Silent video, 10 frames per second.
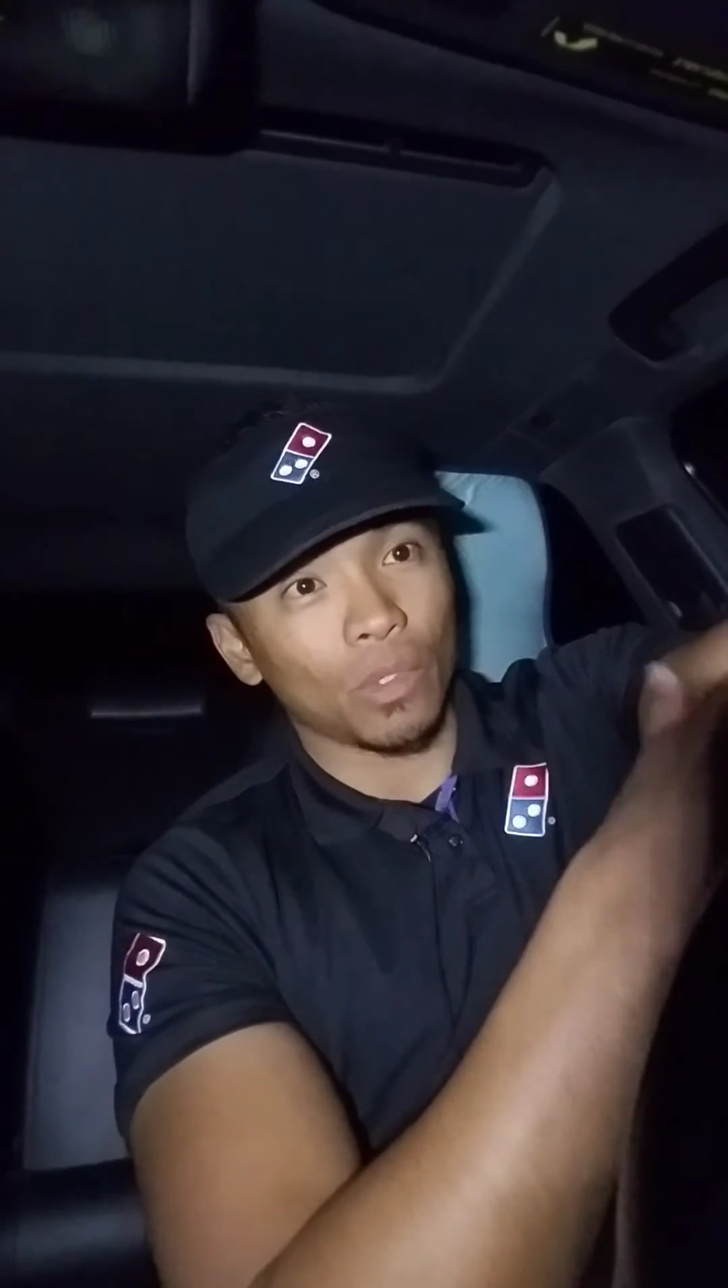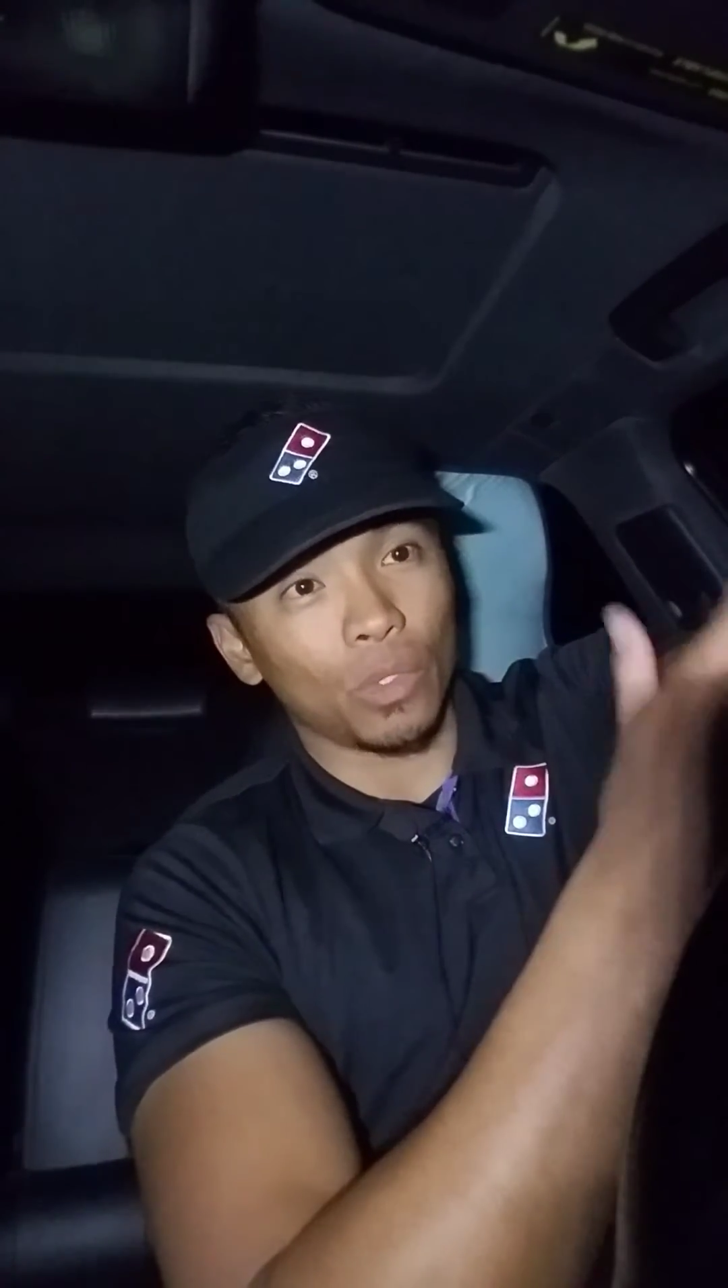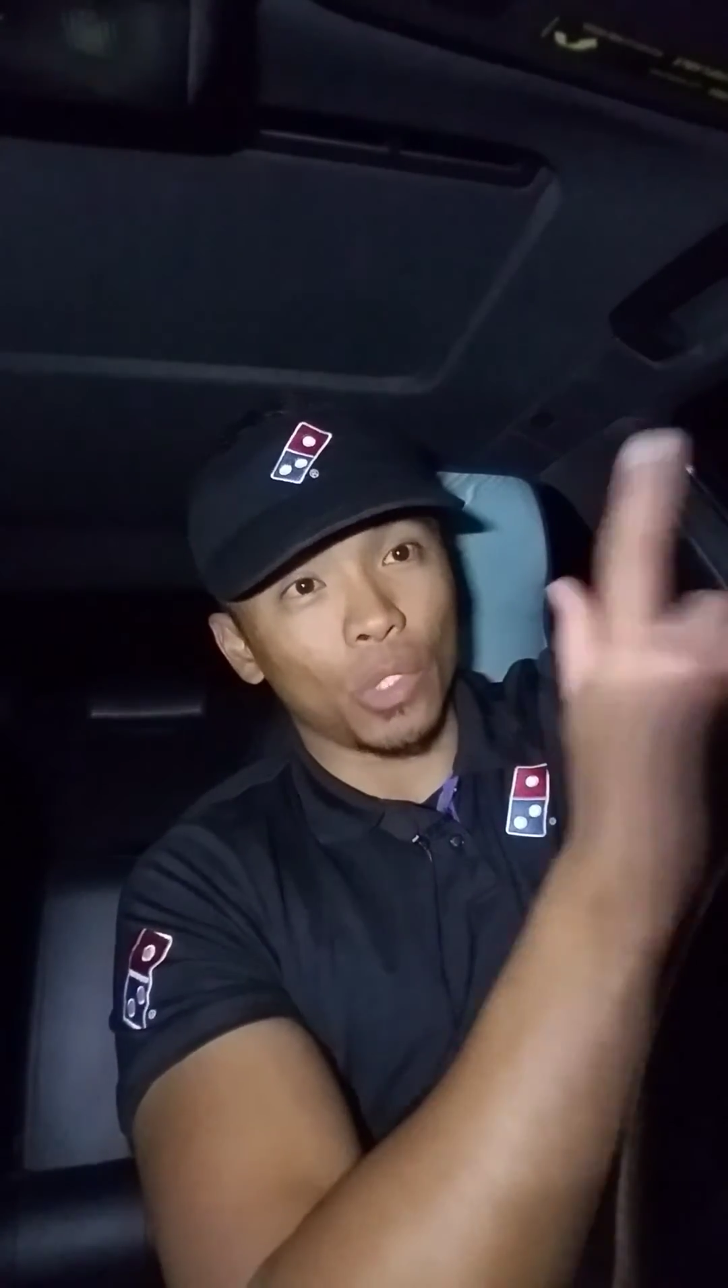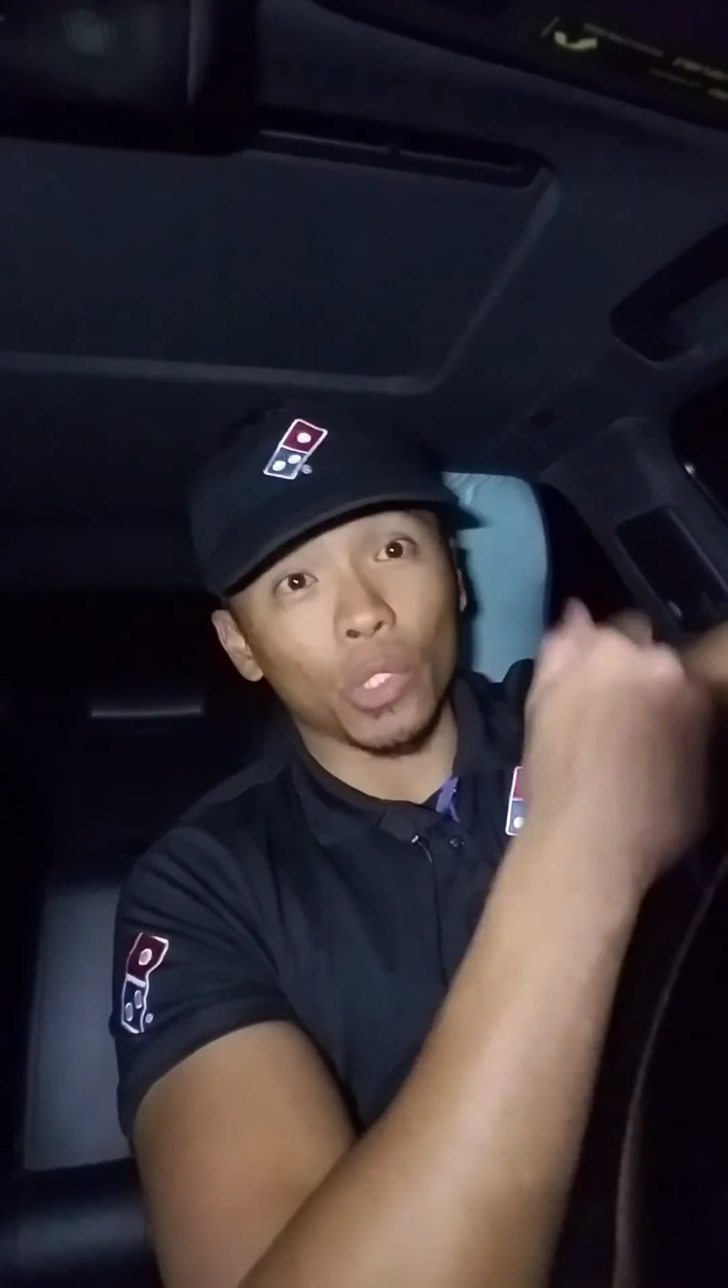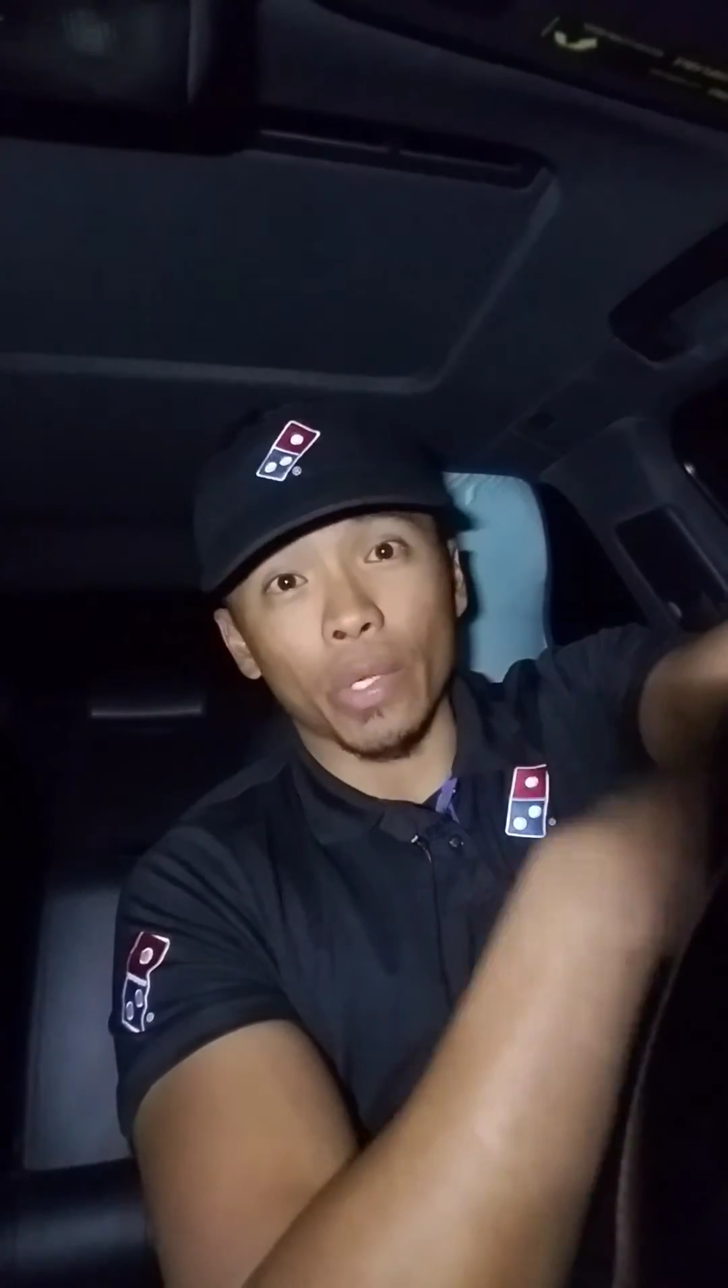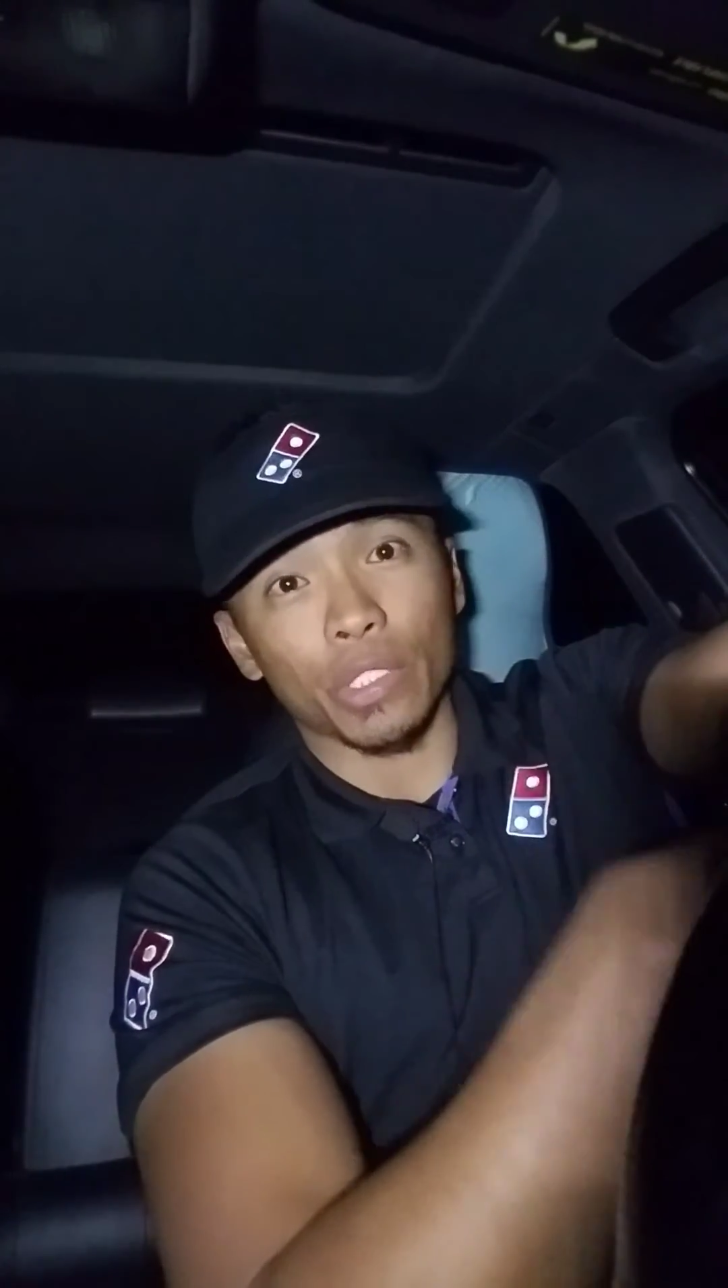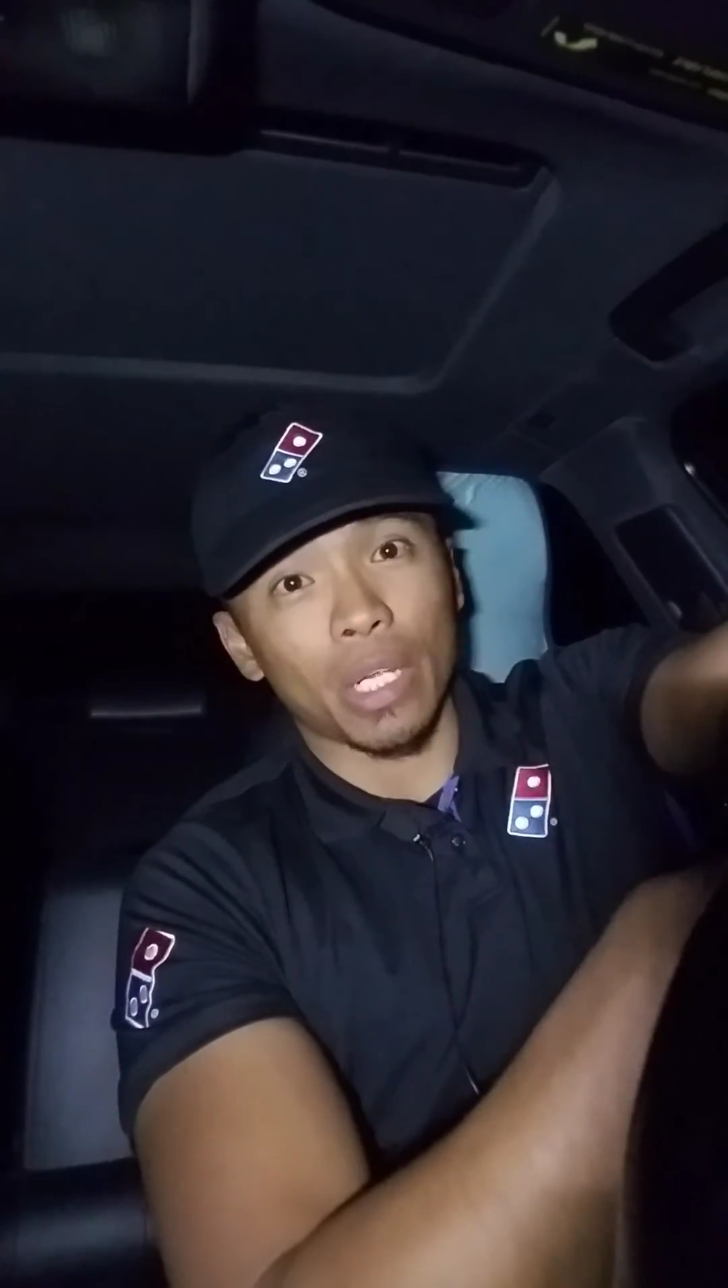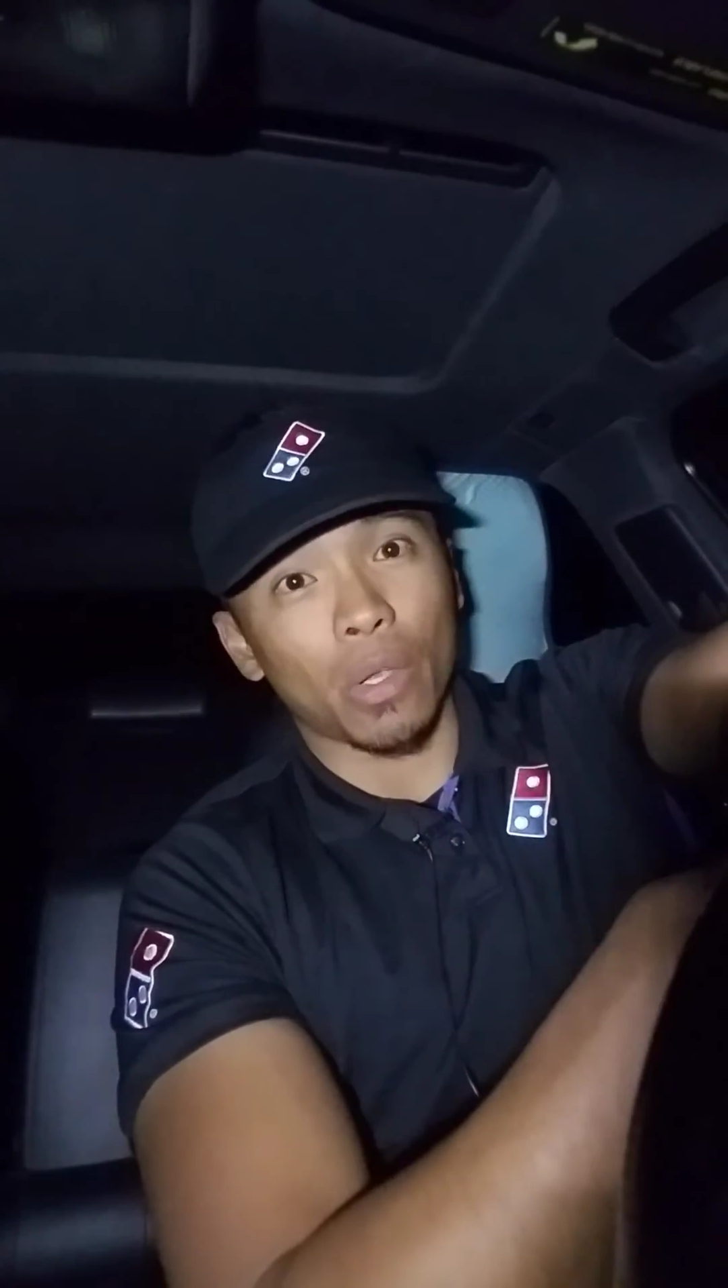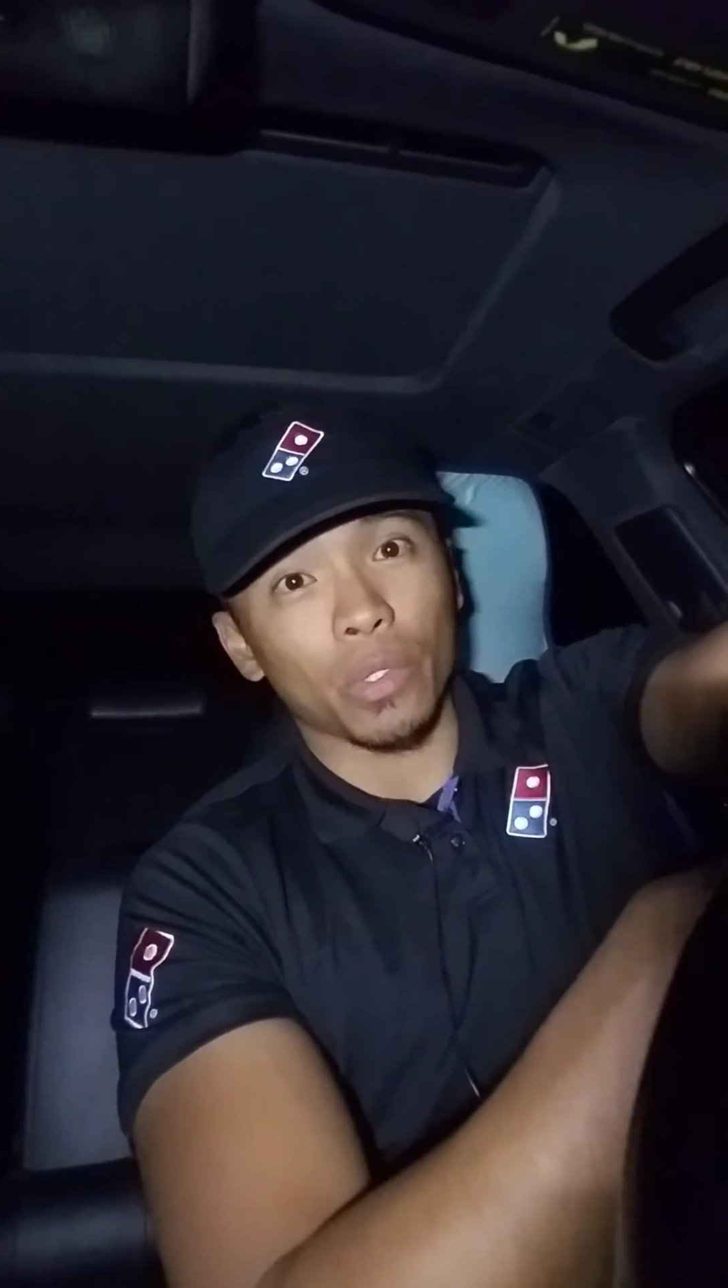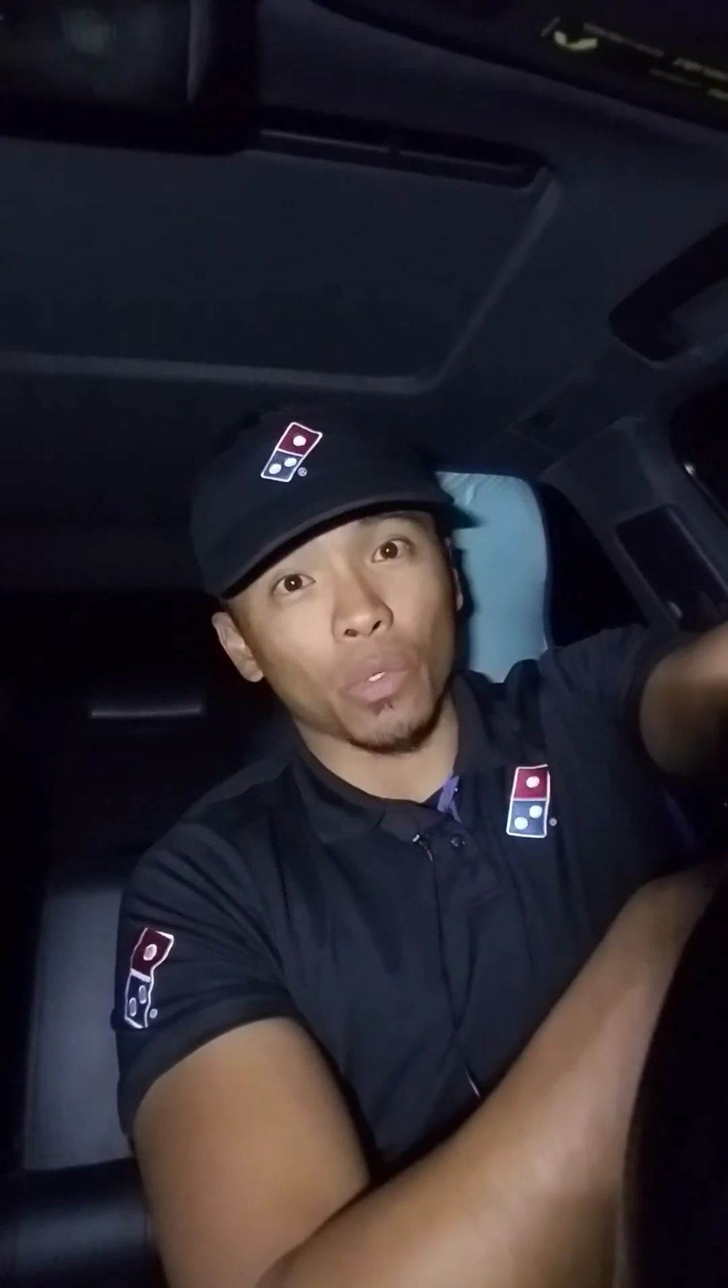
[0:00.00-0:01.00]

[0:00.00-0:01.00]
do a quick check on